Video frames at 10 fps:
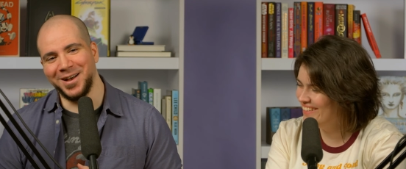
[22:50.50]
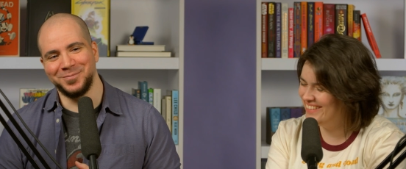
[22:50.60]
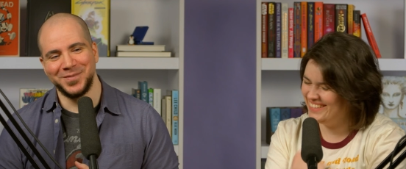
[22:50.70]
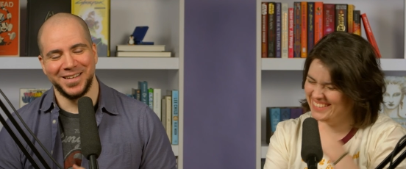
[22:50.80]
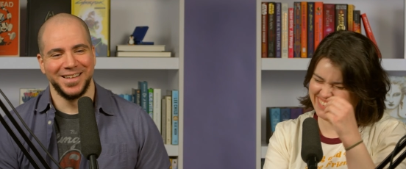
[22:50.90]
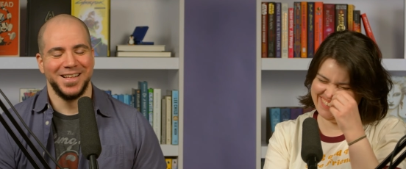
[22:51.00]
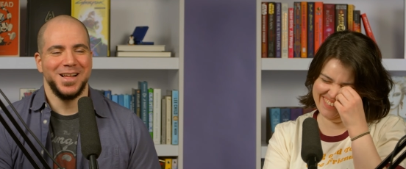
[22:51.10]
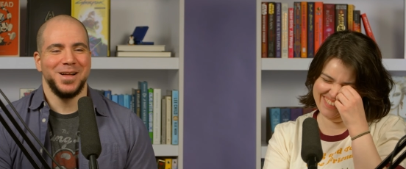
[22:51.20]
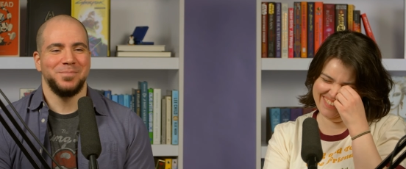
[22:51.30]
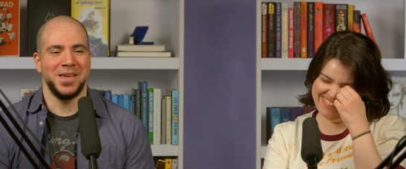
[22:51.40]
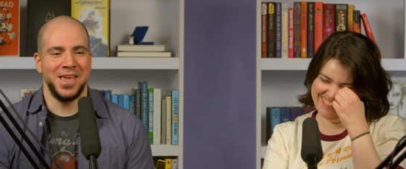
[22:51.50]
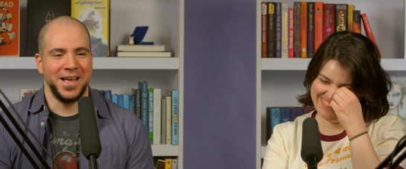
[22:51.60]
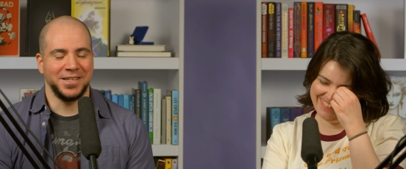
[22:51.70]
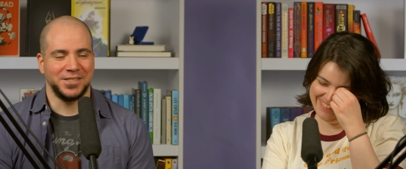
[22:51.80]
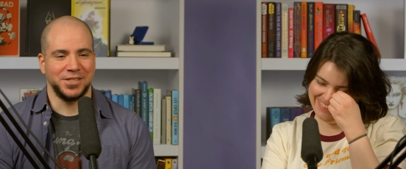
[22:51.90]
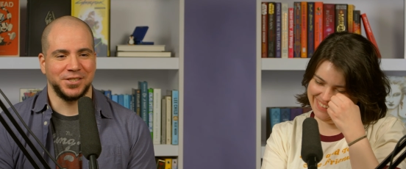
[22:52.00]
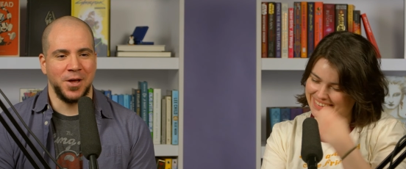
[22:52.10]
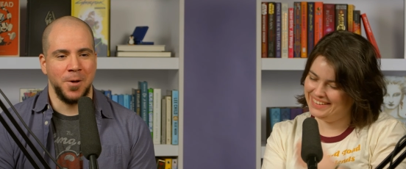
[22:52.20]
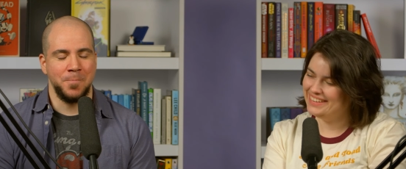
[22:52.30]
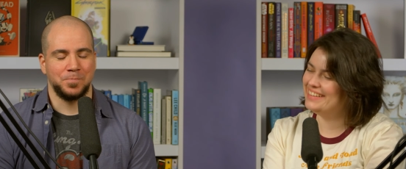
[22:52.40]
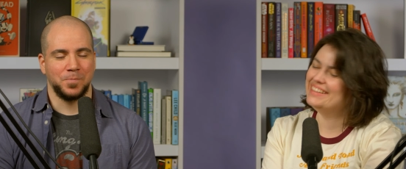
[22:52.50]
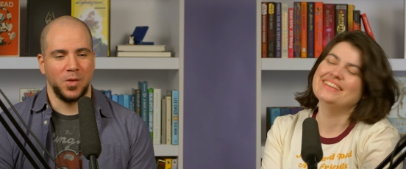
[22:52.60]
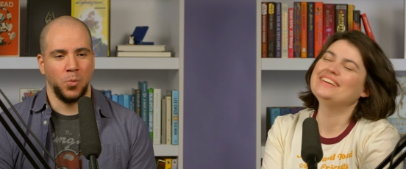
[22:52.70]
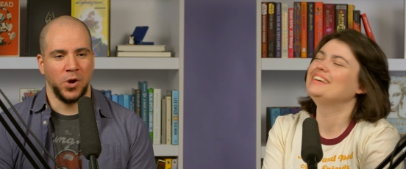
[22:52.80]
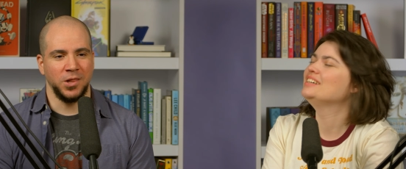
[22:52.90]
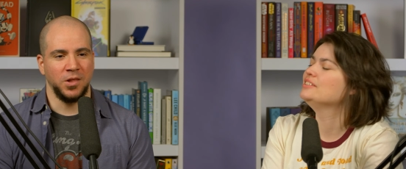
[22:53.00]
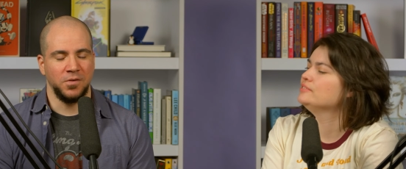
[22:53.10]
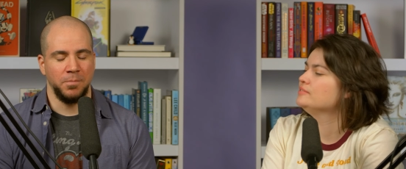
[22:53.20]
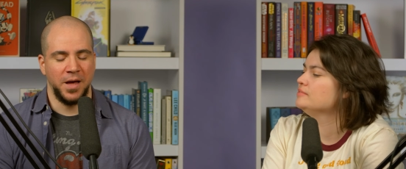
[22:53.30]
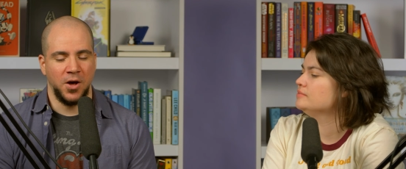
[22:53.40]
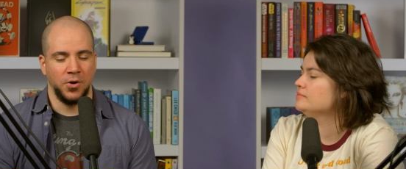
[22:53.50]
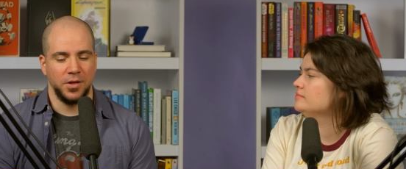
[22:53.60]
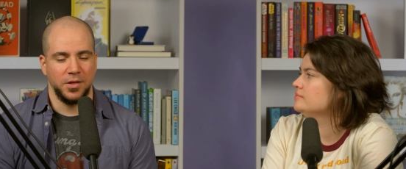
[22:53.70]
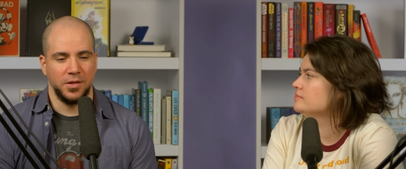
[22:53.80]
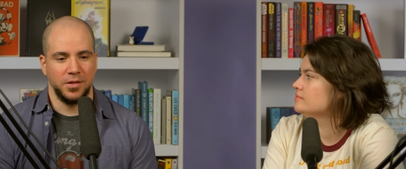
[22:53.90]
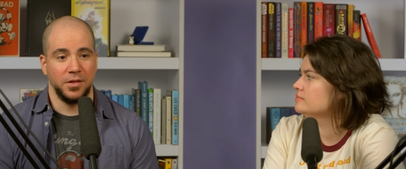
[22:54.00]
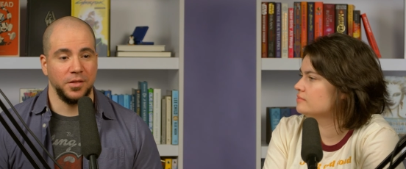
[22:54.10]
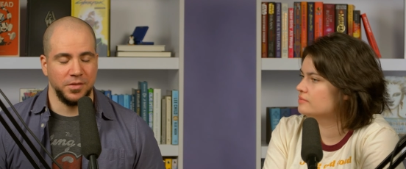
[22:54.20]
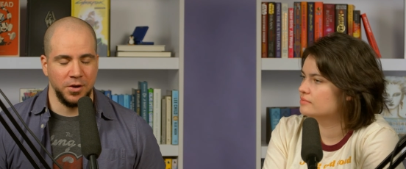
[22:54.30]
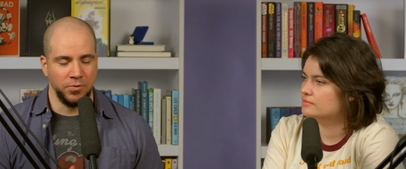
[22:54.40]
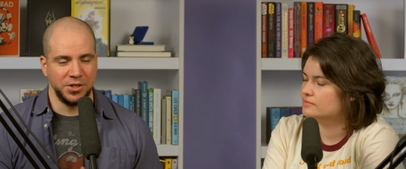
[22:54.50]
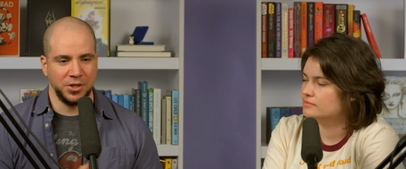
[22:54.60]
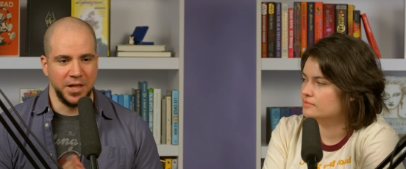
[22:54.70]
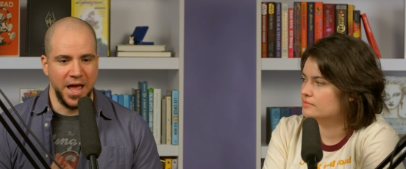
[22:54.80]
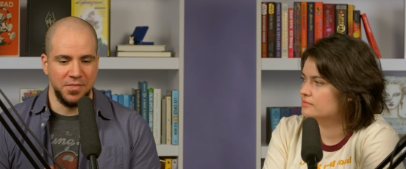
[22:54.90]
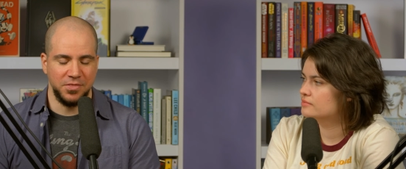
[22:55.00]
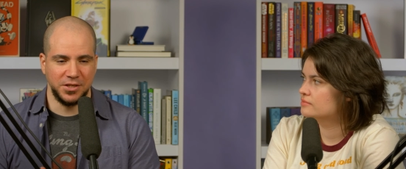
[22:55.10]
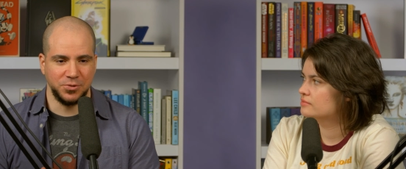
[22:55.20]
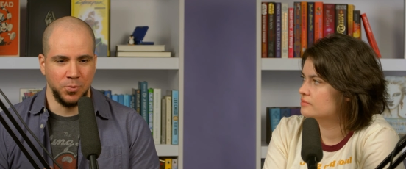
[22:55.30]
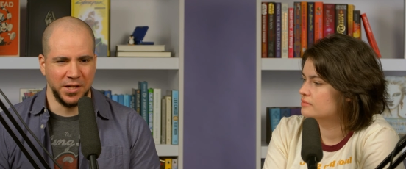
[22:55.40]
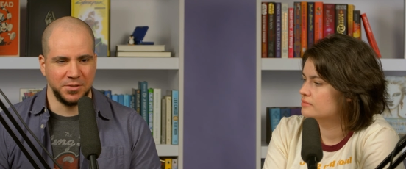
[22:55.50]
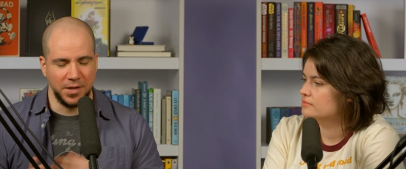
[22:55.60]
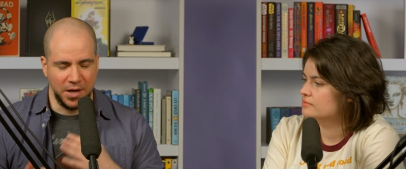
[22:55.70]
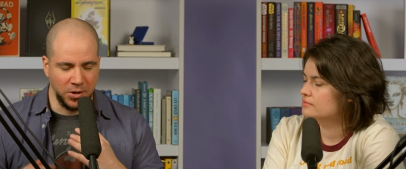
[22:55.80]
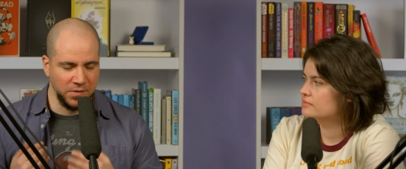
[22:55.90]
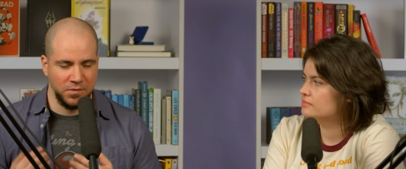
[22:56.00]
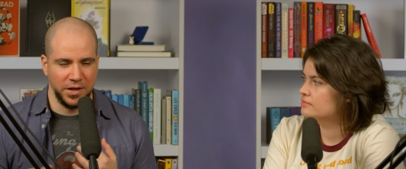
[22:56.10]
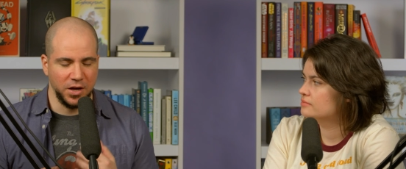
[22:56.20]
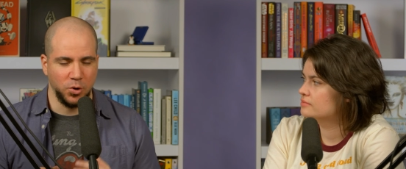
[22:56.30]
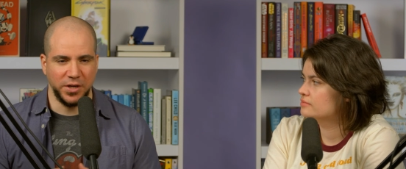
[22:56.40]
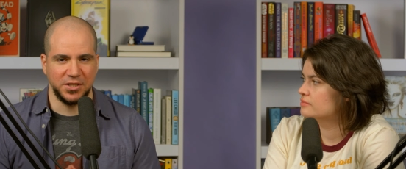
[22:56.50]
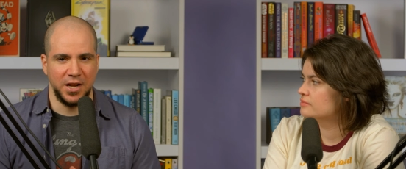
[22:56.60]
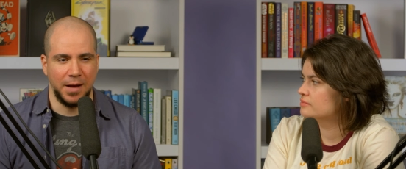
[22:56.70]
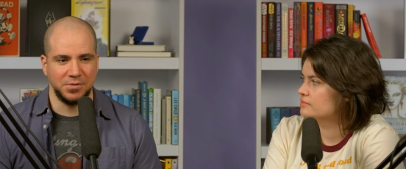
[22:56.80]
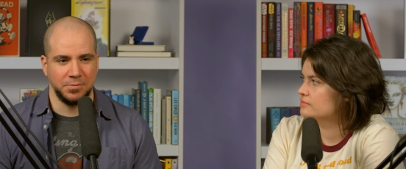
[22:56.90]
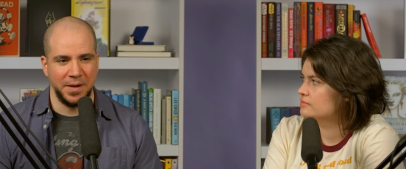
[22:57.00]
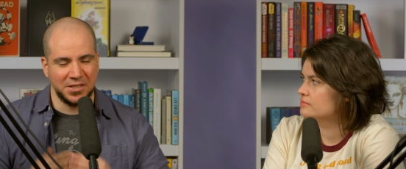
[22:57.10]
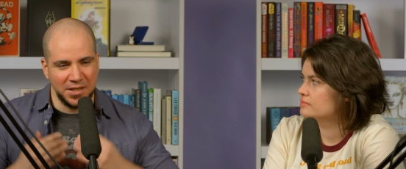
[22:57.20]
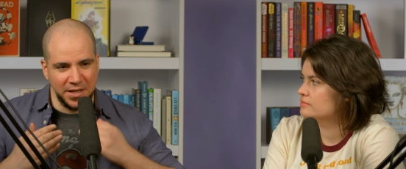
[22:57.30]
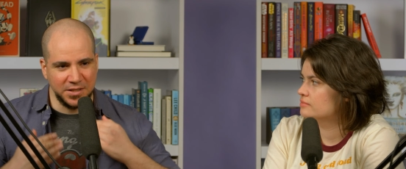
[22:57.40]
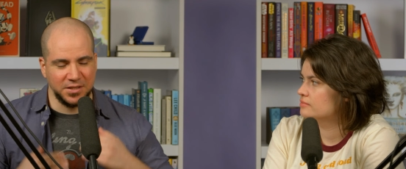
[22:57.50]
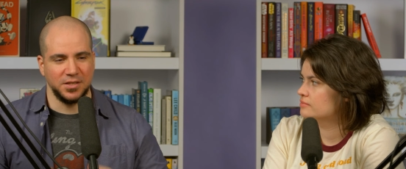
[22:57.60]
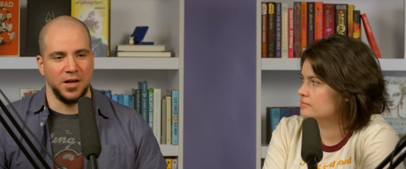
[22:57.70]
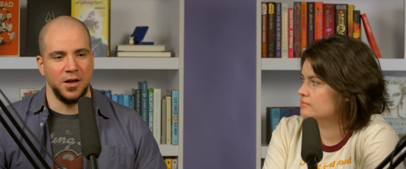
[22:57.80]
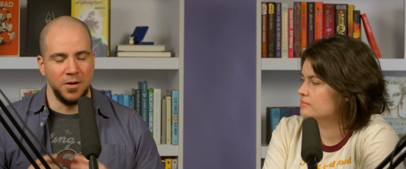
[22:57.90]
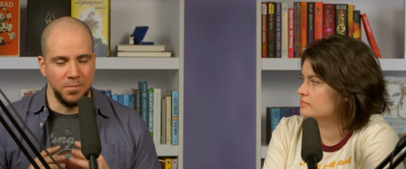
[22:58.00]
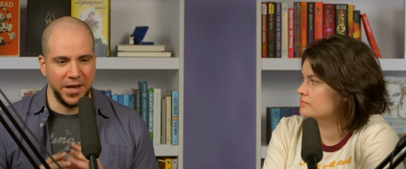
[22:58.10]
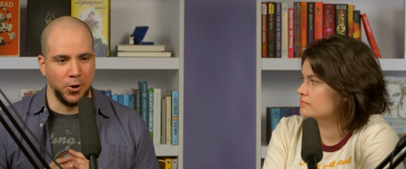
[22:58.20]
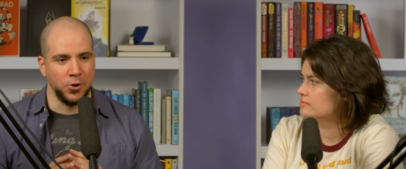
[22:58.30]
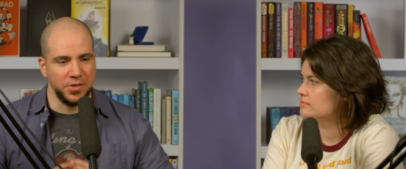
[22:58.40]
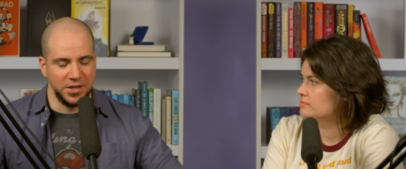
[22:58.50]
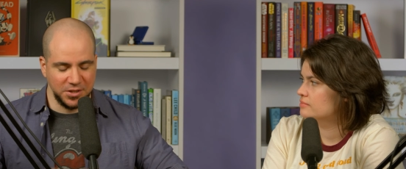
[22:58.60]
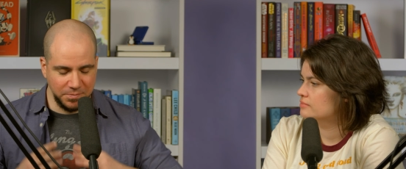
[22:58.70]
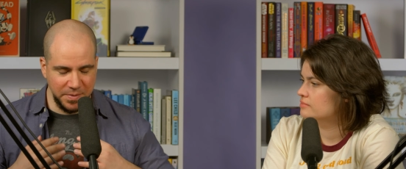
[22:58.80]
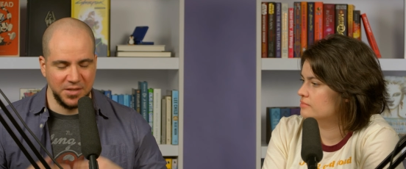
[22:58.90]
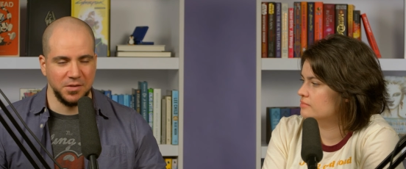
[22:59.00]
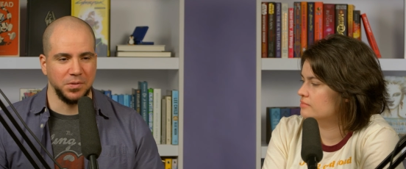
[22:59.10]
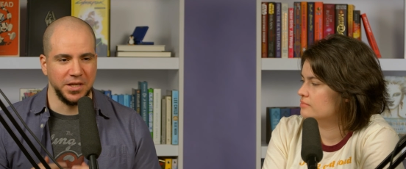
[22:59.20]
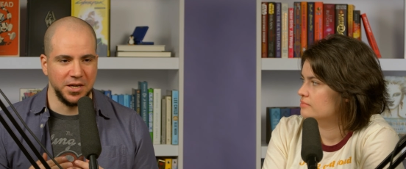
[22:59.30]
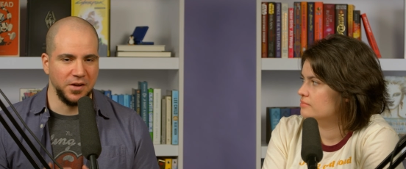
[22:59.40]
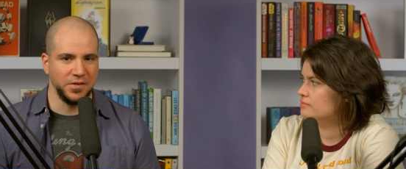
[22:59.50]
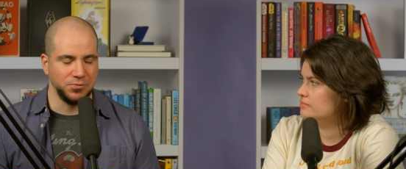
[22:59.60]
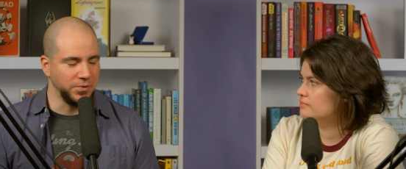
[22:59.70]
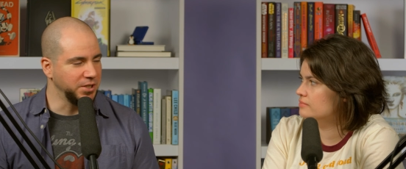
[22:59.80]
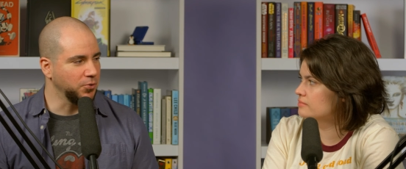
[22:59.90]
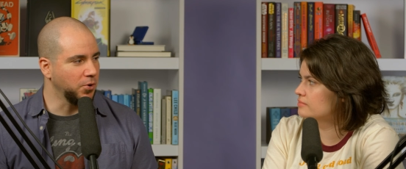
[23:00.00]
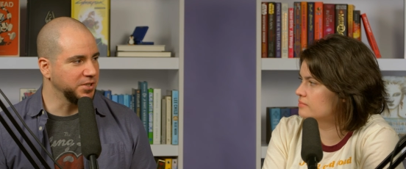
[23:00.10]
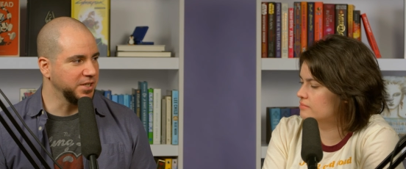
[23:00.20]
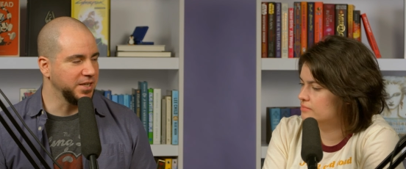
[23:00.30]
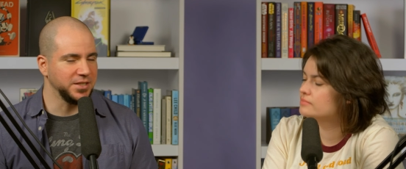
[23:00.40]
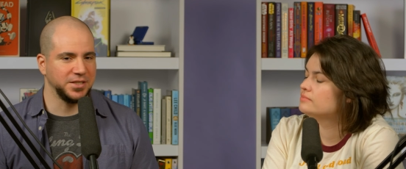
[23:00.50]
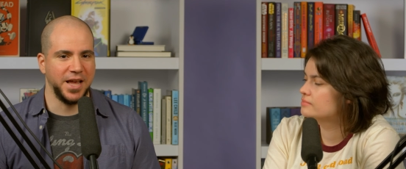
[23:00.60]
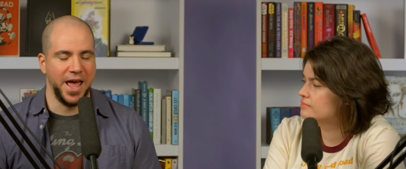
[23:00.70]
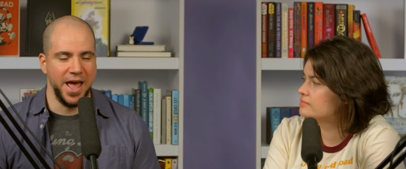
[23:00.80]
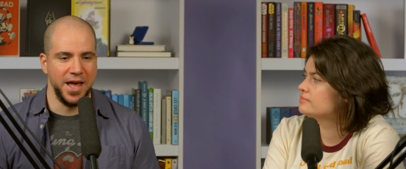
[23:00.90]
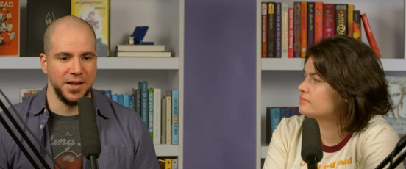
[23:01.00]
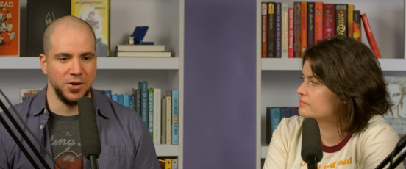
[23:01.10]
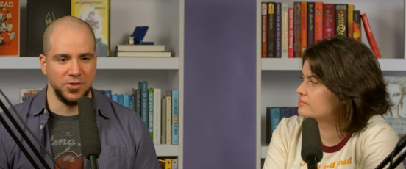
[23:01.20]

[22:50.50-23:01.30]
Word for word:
Speaker 1: um, but yeah, it's just um, what I love about the original and this one. It's like I'll give you like a quick synopsis. Basically, it's um, like Earth is being depleted of its resources, and you